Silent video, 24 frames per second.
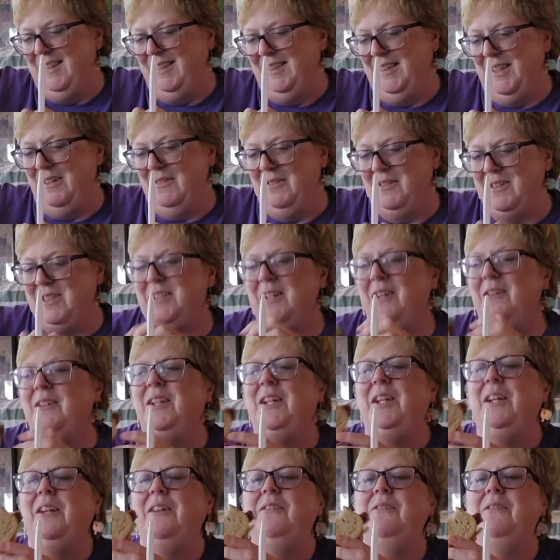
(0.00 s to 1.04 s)
They were so
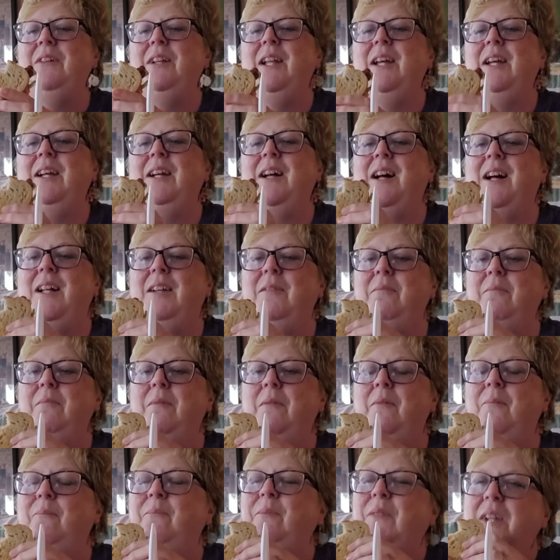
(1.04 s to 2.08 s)
cute when I got them
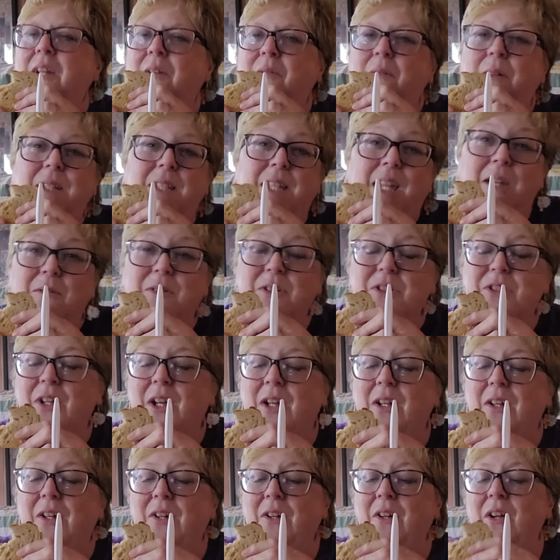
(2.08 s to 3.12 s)
when Nate was
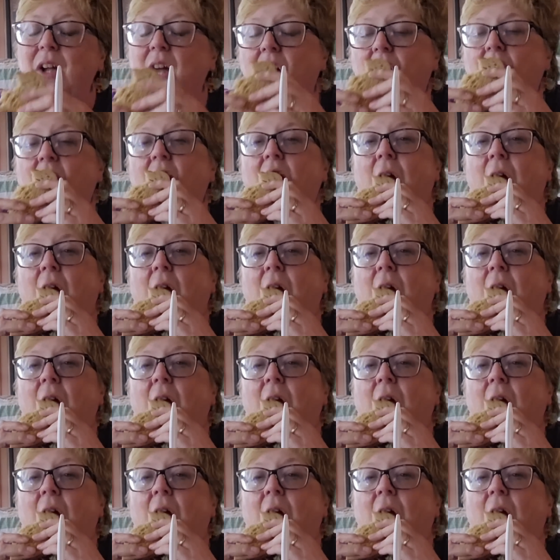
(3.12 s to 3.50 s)
younger.